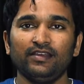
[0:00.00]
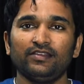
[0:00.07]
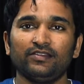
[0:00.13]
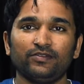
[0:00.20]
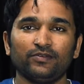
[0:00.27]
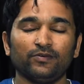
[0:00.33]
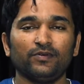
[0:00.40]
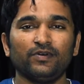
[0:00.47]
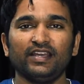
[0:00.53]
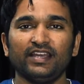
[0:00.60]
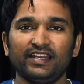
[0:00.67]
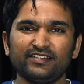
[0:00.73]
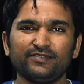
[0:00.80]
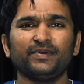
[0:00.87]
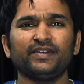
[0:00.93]
So
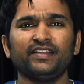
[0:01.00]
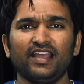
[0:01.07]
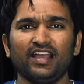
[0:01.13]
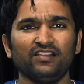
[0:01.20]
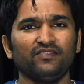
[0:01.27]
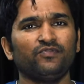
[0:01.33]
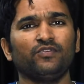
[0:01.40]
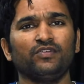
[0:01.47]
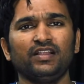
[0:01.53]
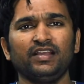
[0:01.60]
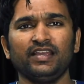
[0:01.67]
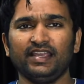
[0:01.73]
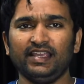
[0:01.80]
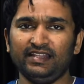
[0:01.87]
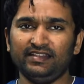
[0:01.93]
it is pretty helpful
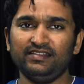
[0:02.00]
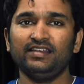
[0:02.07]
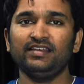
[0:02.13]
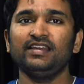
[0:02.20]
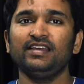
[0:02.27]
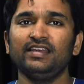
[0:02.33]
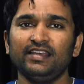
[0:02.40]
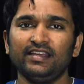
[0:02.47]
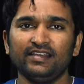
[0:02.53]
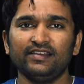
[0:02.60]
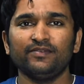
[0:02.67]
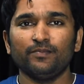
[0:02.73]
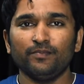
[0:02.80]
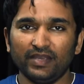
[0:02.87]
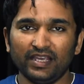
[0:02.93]
in
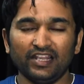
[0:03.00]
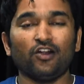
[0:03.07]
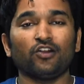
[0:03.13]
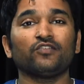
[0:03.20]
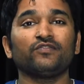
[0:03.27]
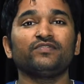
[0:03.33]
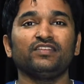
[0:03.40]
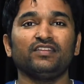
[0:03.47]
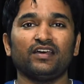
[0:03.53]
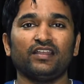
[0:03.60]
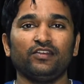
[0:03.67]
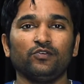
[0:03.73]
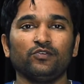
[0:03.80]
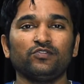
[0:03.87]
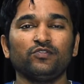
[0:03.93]
a lot of
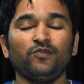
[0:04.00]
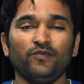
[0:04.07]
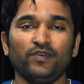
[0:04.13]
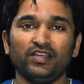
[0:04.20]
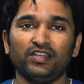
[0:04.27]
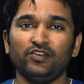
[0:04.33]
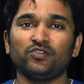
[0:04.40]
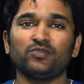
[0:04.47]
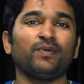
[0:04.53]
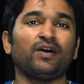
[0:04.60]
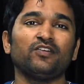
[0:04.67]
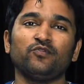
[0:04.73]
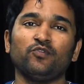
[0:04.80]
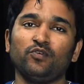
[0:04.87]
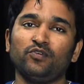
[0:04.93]
scenarios where your
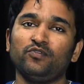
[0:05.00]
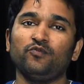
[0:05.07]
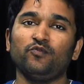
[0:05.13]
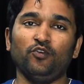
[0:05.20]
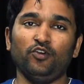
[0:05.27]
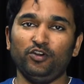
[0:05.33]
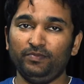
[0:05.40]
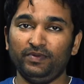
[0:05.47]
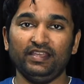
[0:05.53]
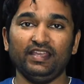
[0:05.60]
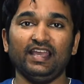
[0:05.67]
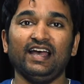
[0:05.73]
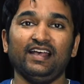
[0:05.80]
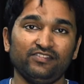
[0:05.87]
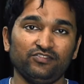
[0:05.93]
smartphone won't be
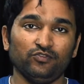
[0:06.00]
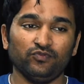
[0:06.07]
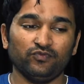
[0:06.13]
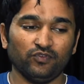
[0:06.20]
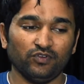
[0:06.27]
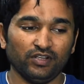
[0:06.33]
as useful.